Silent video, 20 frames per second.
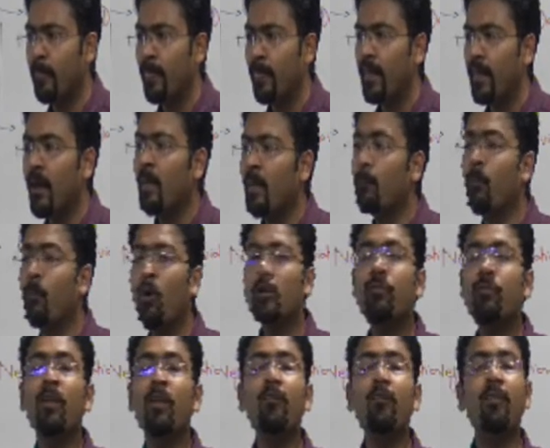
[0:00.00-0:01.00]
Both will
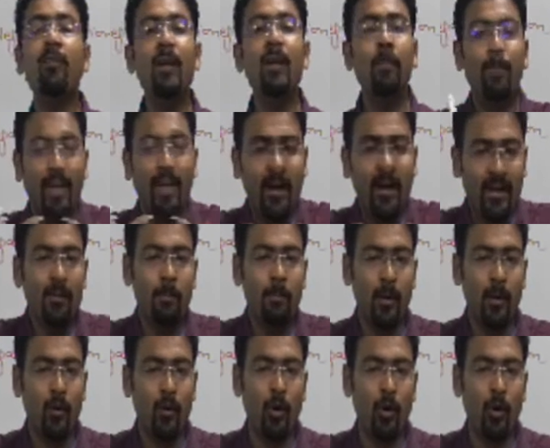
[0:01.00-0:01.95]
feel better because